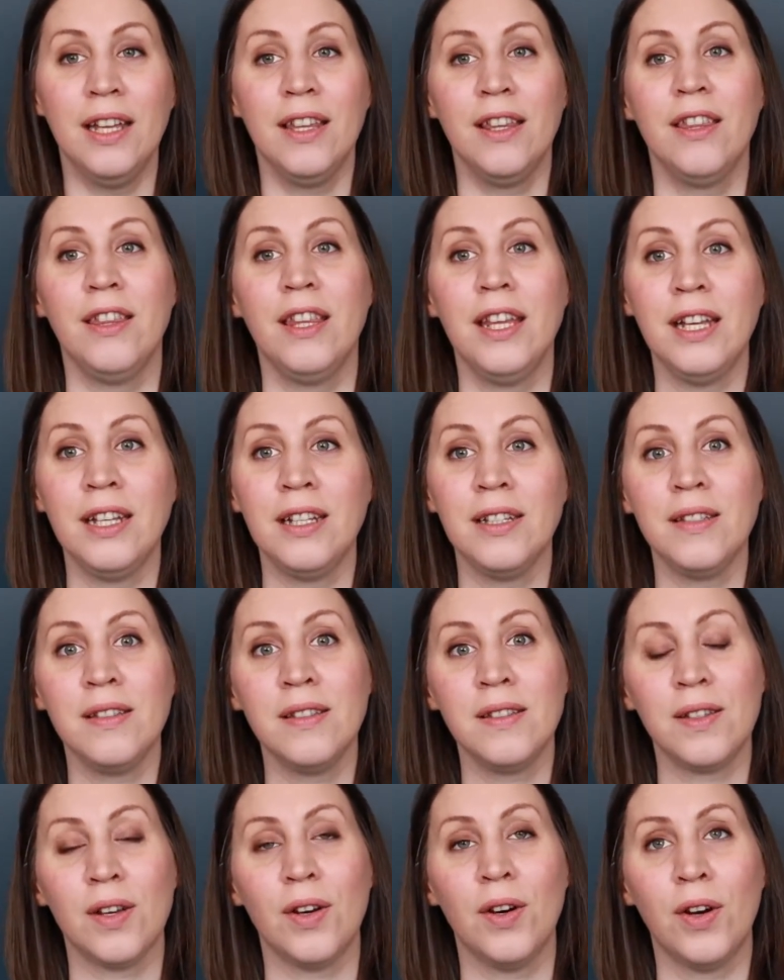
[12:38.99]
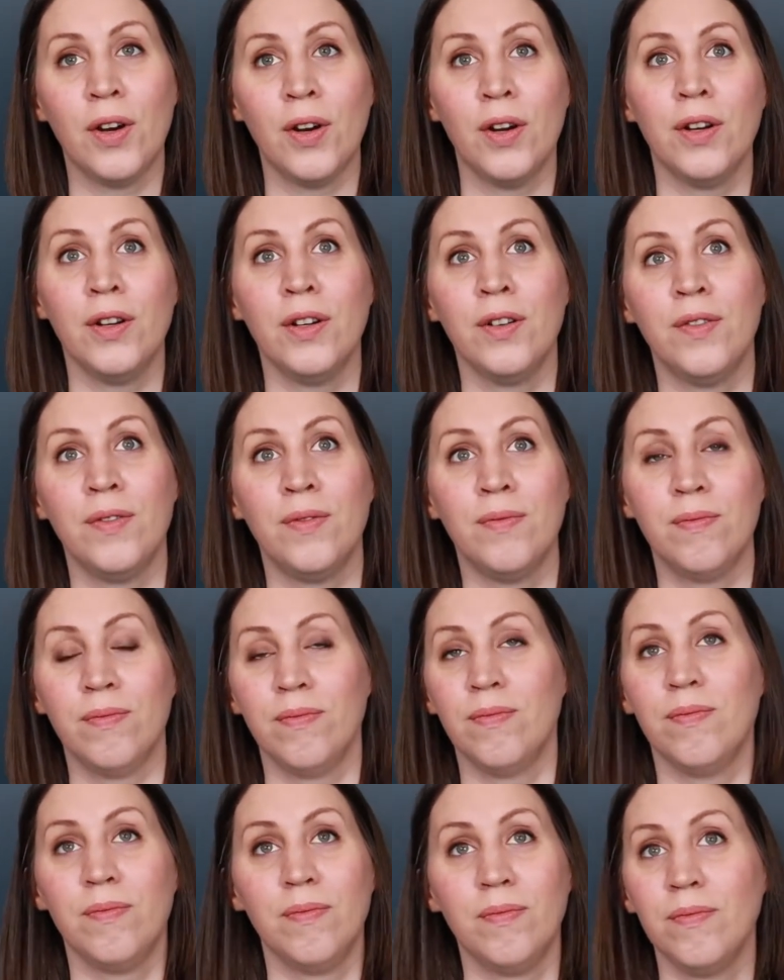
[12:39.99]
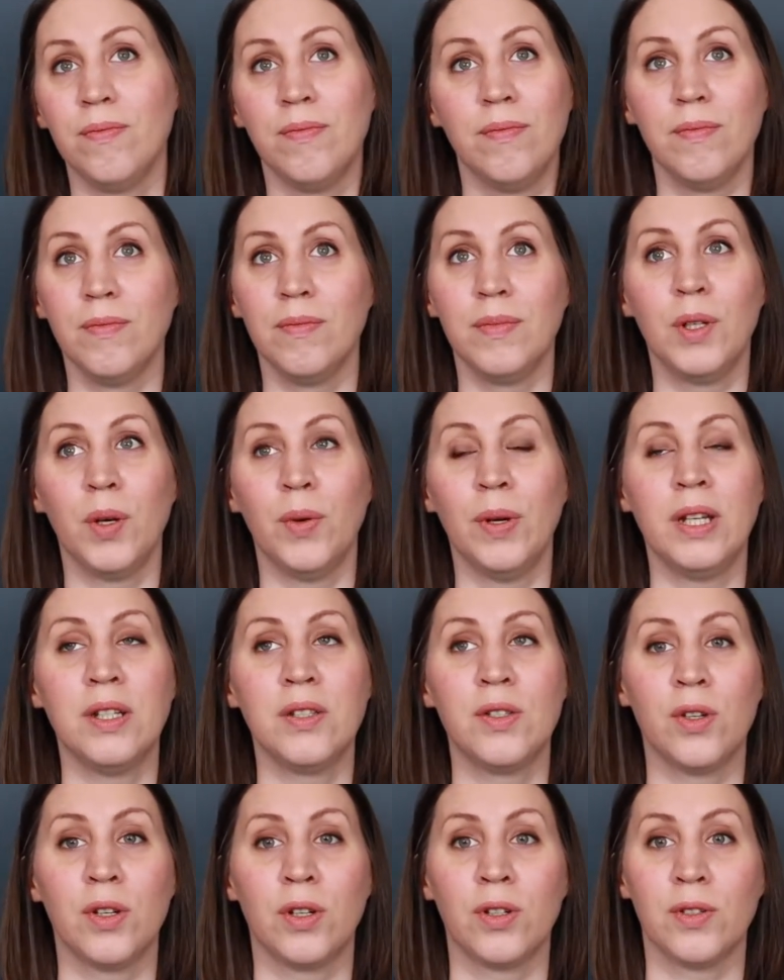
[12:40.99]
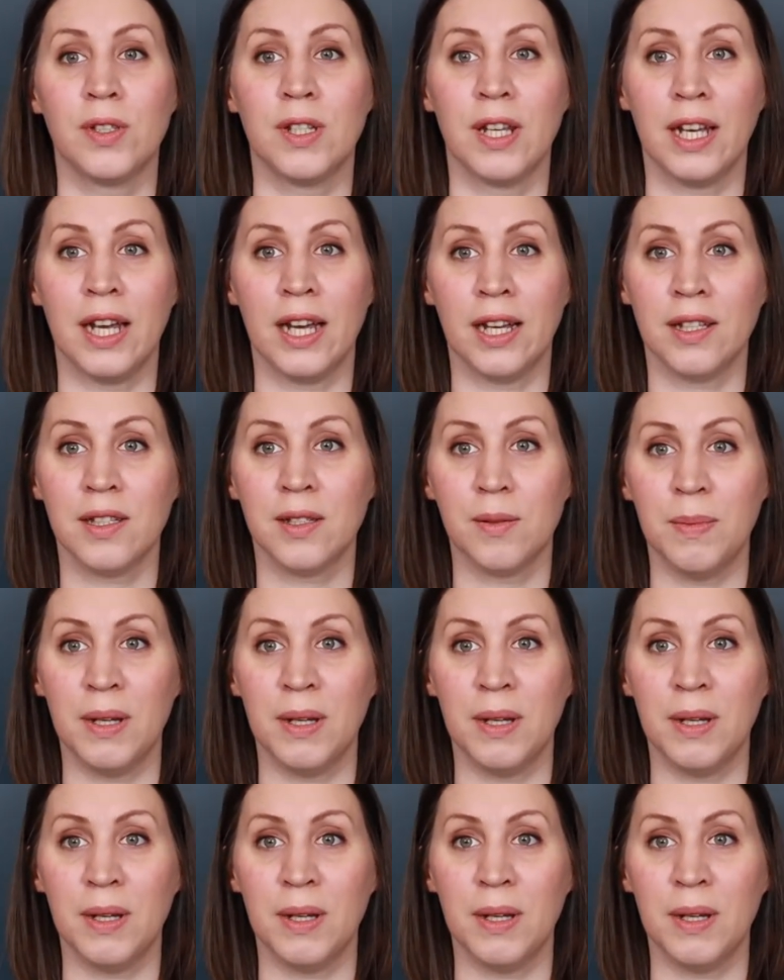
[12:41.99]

things are going in circles, I guess.